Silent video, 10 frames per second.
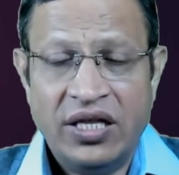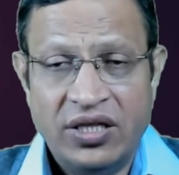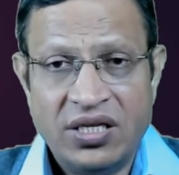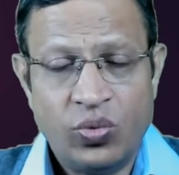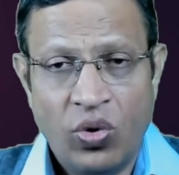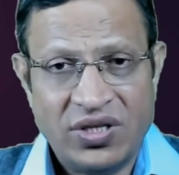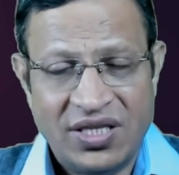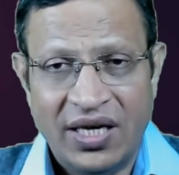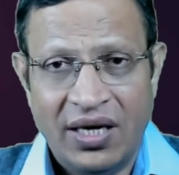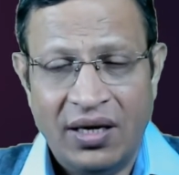This was
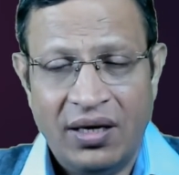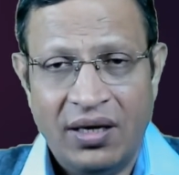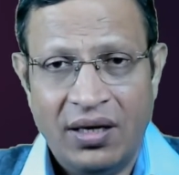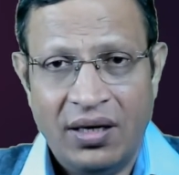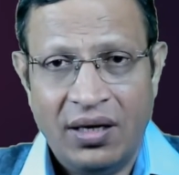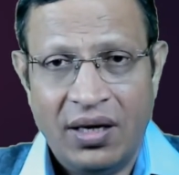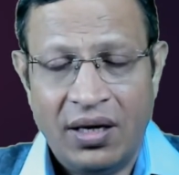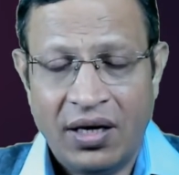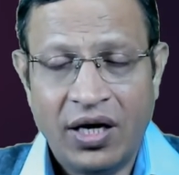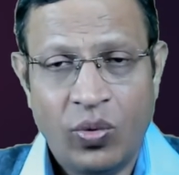the
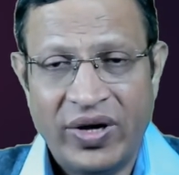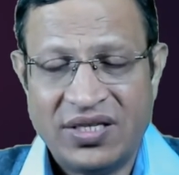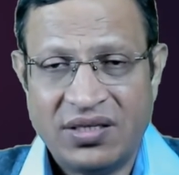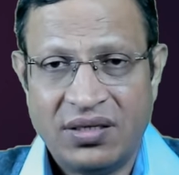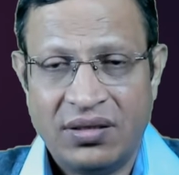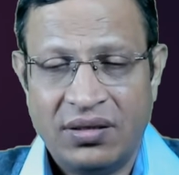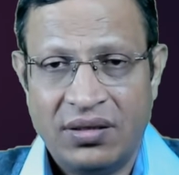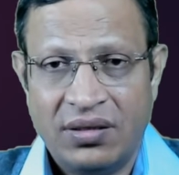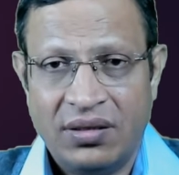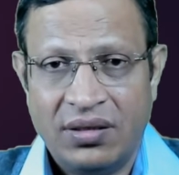request
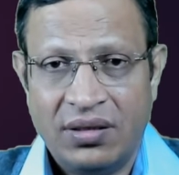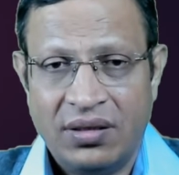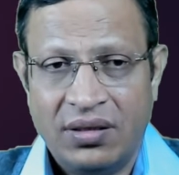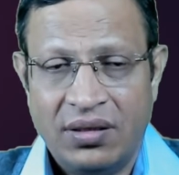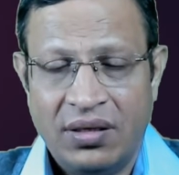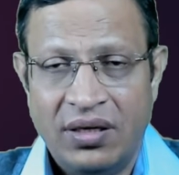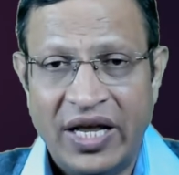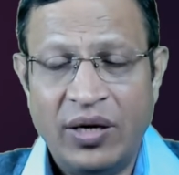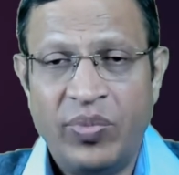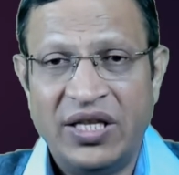
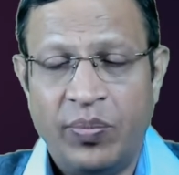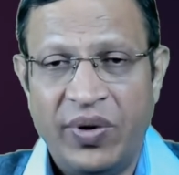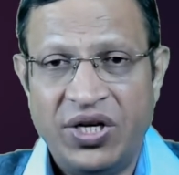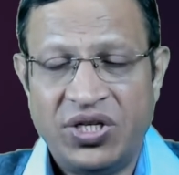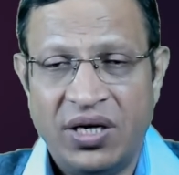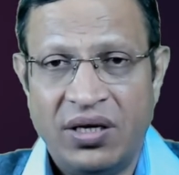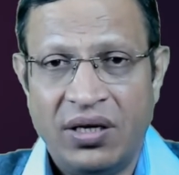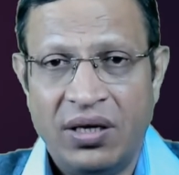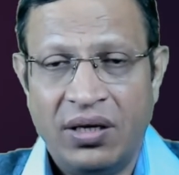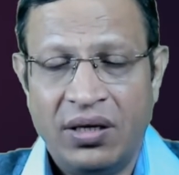done by the patient
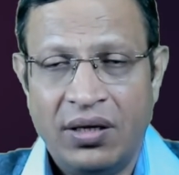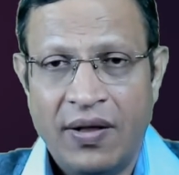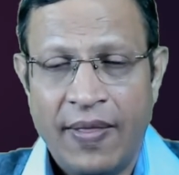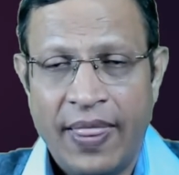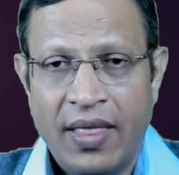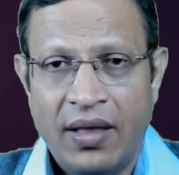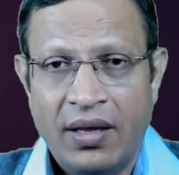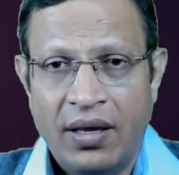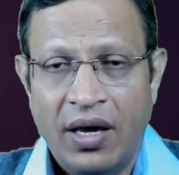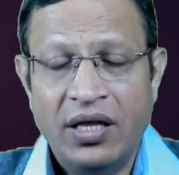
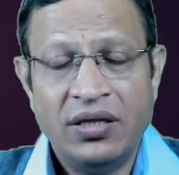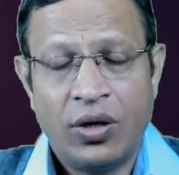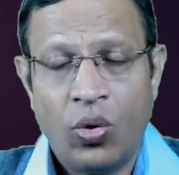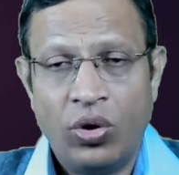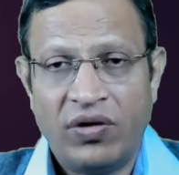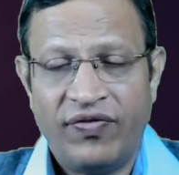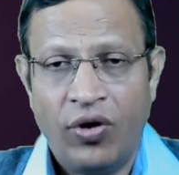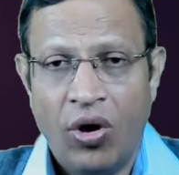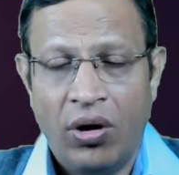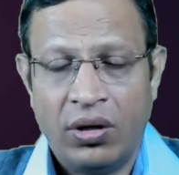in the court of
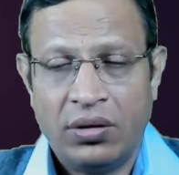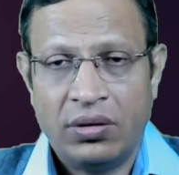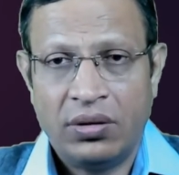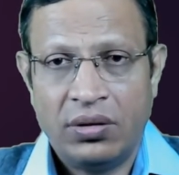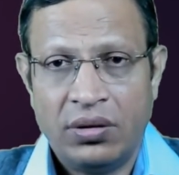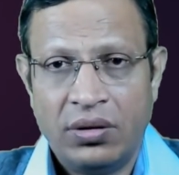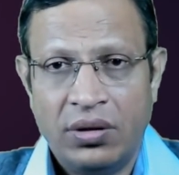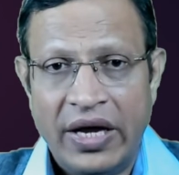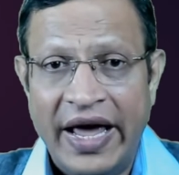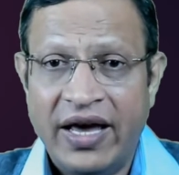law
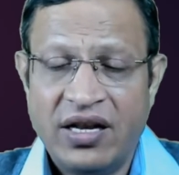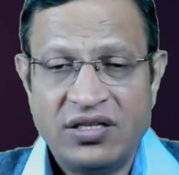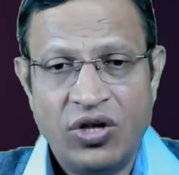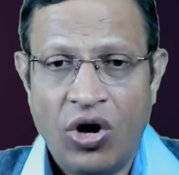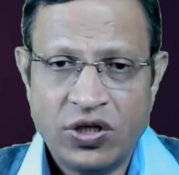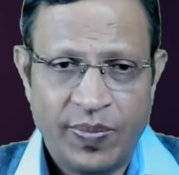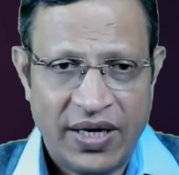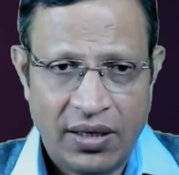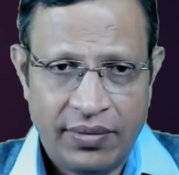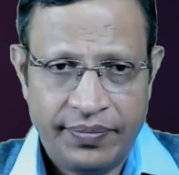against the
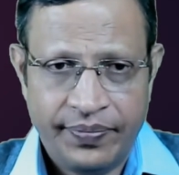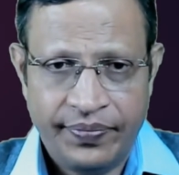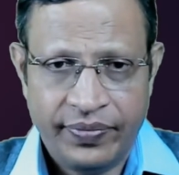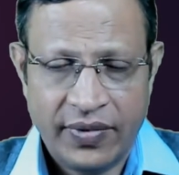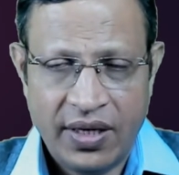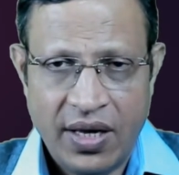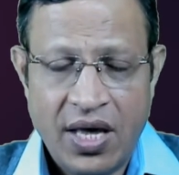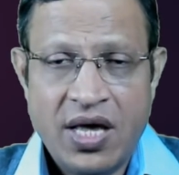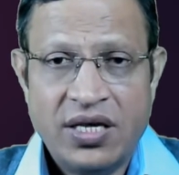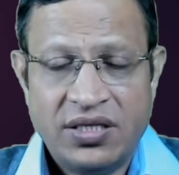hospital.
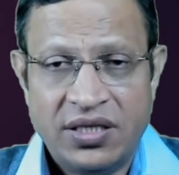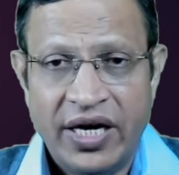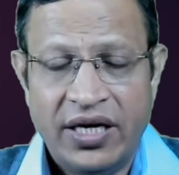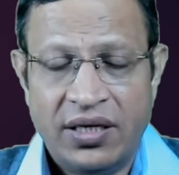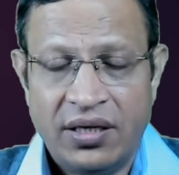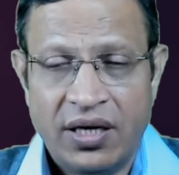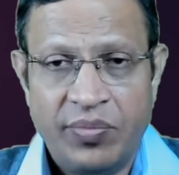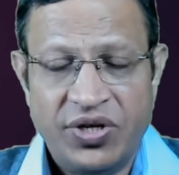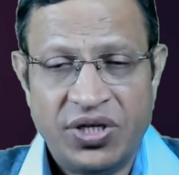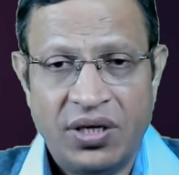State
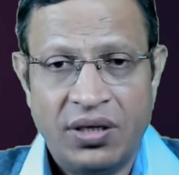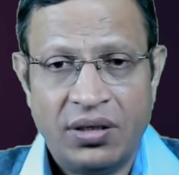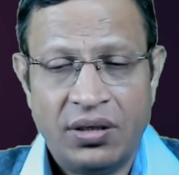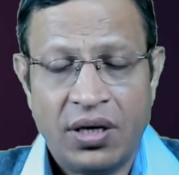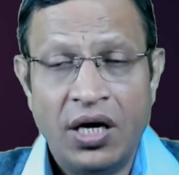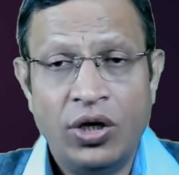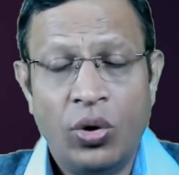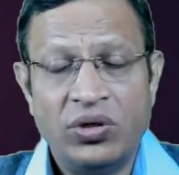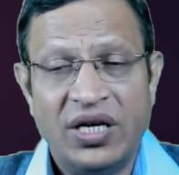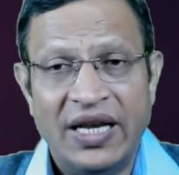Commission
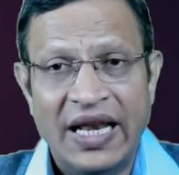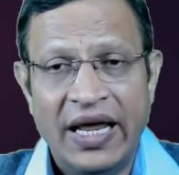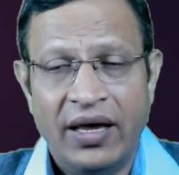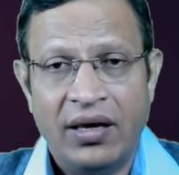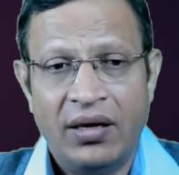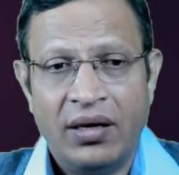condoned the delay